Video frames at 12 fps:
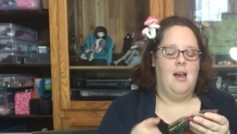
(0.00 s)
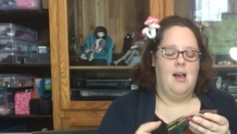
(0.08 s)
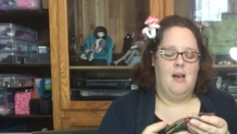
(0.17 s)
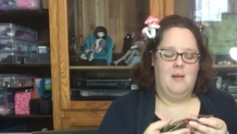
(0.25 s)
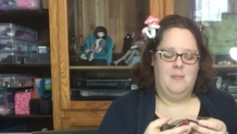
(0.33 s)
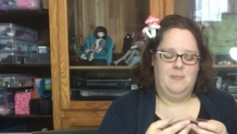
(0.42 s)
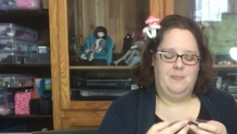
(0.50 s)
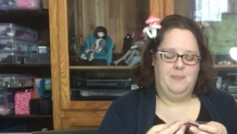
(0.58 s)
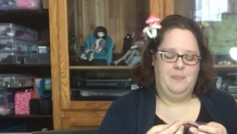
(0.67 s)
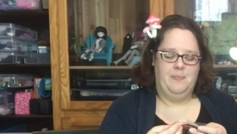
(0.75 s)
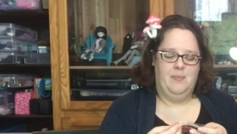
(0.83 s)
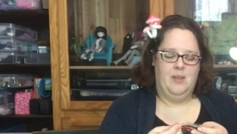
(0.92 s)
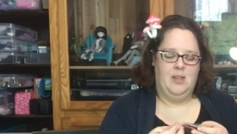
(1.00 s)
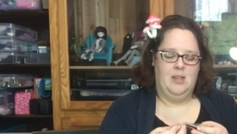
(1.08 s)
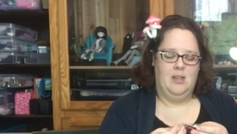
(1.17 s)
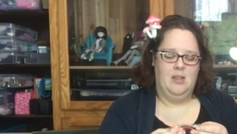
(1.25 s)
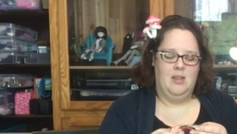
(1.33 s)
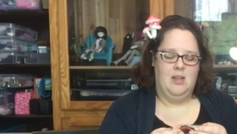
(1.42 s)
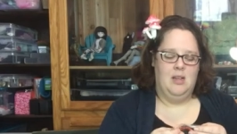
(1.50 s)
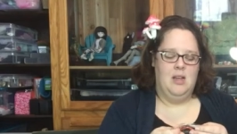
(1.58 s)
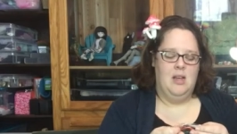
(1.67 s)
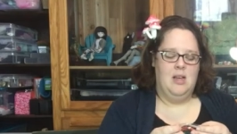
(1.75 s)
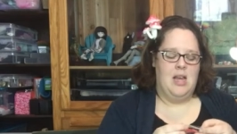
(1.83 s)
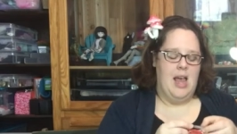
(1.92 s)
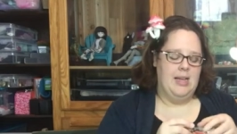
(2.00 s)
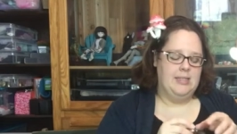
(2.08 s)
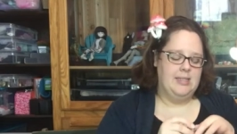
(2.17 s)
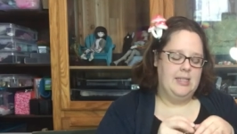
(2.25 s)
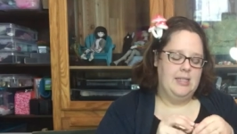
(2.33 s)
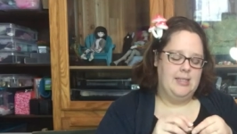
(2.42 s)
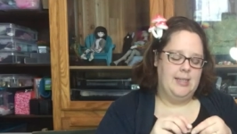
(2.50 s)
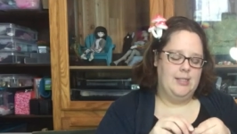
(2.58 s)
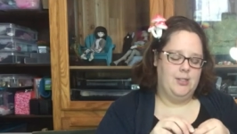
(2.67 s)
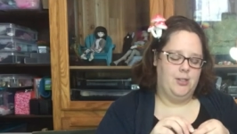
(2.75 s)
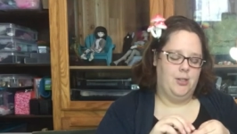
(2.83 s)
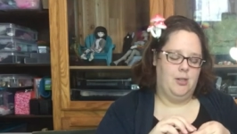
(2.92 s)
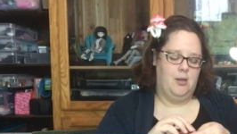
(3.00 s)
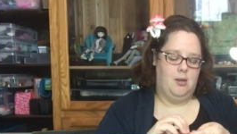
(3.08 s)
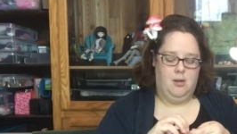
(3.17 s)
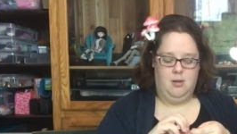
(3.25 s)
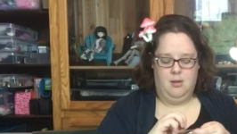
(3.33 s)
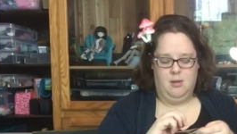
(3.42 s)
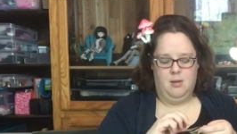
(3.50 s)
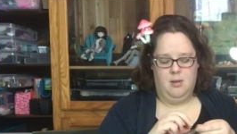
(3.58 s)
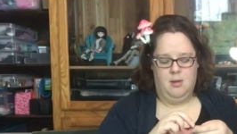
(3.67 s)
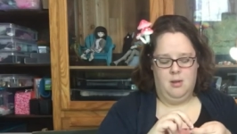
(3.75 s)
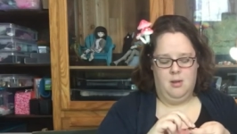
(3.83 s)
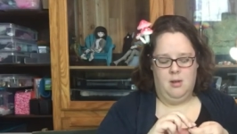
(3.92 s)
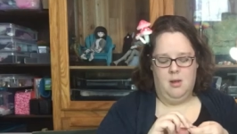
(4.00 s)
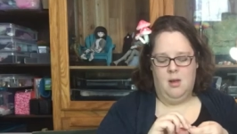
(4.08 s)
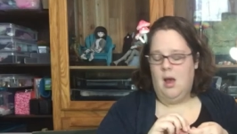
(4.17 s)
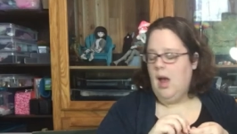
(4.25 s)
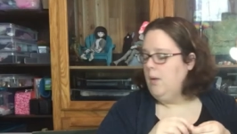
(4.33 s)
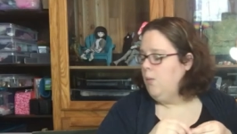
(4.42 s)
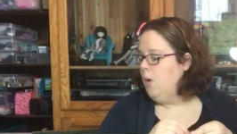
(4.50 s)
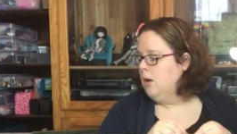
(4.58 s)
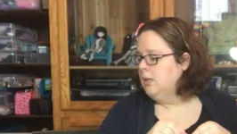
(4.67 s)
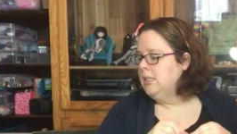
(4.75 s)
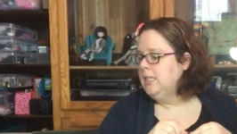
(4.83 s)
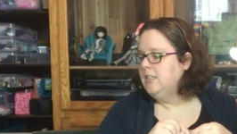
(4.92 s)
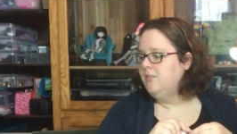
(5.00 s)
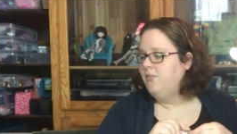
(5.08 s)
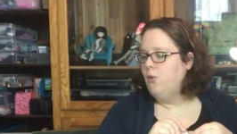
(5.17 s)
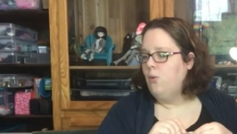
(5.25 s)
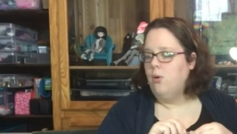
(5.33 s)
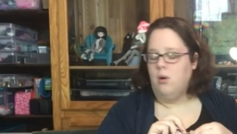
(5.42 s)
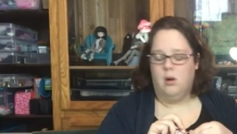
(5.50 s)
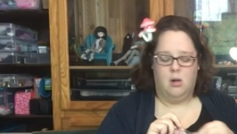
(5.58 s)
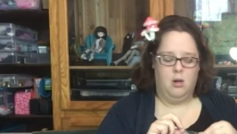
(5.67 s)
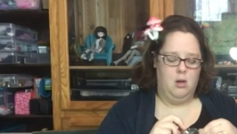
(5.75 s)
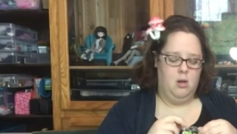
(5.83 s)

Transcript: um, S D t-shirt. I wanted it for